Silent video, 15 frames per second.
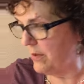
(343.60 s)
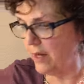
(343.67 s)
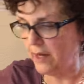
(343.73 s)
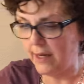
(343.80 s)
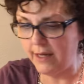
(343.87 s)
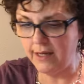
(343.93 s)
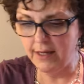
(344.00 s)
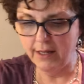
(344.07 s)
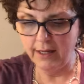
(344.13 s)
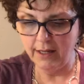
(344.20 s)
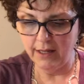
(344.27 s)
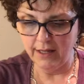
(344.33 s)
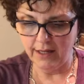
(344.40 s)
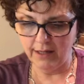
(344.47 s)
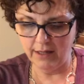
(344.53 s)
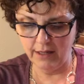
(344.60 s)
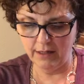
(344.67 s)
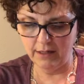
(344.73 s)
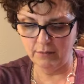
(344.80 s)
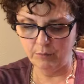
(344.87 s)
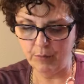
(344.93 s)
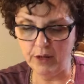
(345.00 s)
mine and
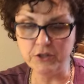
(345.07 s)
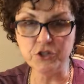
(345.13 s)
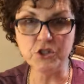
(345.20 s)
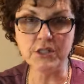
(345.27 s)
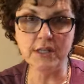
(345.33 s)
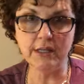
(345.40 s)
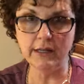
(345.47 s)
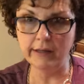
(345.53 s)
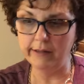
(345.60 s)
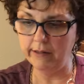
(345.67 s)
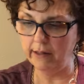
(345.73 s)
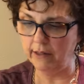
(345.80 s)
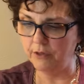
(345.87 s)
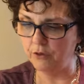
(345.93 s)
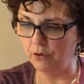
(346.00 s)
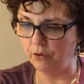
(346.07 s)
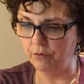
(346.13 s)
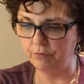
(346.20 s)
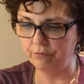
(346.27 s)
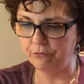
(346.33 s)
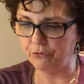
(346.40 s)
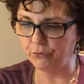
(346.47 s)
punched it in a
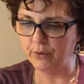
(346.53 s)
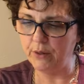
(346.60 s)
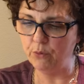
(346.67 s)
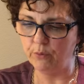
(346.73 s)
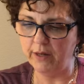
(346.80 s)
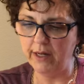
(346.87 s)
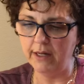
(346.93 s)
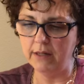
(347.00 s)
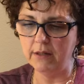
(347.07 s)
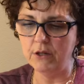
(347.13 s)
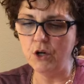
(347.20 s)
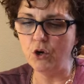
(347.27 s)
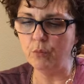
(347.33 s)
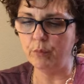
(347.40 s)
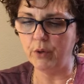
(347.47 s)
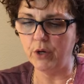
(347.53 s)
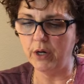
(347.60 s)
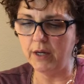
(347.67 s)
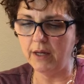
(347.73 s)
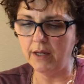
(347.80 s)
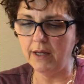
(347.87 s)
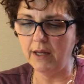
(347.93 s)
little three ring
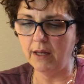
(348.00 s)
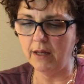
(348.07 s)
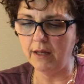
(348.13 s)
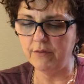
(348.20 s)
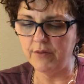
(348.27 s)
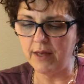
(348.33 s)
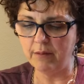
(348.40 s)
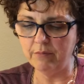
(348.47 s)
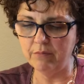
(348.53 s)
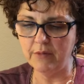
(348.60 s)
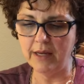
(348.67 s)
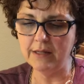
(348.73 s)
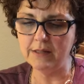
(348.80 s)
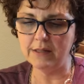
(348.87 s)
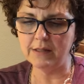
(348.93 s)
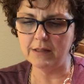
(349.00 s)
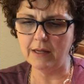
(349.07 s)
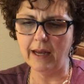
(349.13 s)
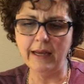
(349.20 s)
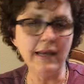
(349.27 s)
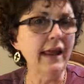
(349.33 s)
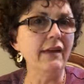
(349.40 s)
notebook uh, that is
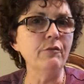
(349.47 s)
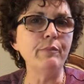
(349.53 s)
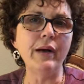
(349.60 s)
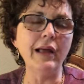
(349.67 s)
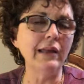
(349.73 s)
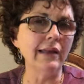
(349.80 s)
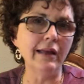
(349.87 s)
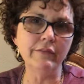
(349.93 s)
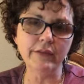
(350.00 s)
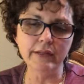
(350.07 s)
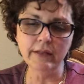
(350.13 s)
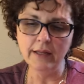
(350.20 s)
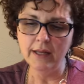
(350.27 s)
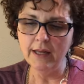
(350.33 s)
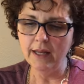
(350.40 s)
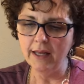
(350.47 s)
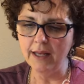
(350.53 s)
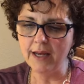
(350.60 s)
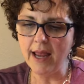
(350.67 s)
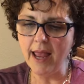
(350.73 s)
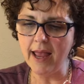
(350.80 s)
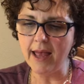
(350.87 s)
eight and a half by 11
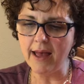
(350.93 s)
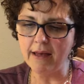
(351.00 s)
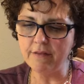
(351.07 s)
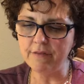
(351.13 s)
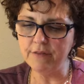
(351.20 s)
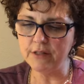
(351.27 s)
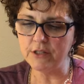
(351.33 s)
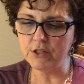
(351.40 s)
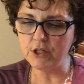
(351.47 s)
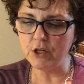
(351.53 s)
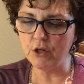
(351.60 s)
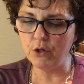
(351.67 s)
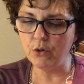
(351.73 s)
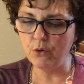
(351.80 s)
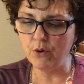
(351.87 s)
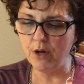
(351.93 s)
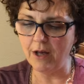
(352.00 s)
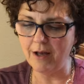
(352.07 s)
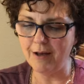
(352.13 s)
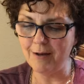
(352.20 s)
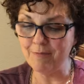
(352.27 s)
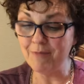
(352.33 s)
in half. So
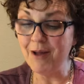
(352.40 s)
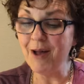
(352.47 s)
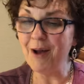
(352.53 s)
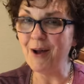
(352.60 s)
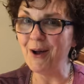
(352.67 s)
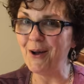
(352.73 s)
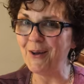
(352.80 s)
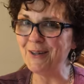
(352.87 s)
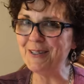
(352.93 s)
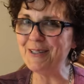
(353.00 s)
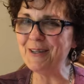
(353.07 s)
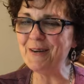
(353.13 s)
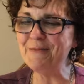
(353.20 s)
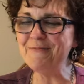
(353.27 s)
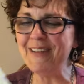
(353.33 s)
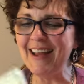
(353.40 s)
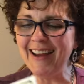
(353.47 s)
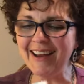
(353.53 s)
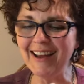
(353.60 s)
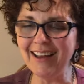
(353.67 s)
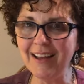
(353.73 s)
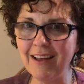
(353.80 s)
um, also
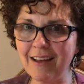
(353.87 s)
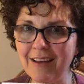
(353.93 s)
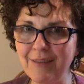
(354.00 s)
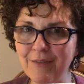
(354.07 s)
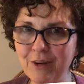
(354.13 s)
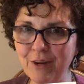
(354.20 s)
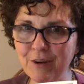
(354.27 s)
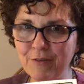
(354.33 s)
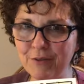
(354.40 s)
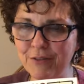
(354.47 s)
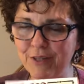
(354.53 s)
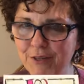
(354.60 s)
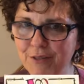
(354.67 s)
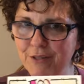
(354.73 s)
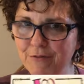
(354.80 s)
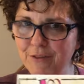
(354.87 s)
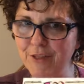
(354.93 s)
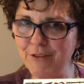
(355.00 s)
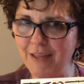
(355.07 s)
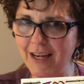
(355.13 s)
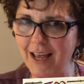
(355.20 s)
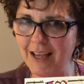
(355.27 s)
made a cover for those of
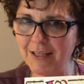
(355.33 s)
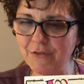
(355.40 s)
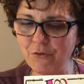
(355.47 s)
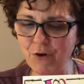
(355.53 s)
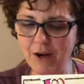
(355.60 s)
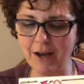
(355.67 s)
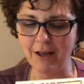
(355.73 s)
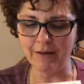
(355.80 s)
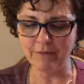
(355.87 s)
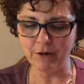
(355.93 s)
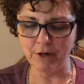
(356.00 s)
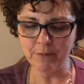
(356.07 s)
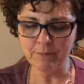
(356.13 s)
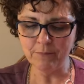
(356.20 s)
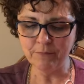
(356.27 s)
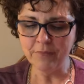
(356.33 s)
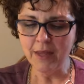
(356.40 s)
you that asked for a cover.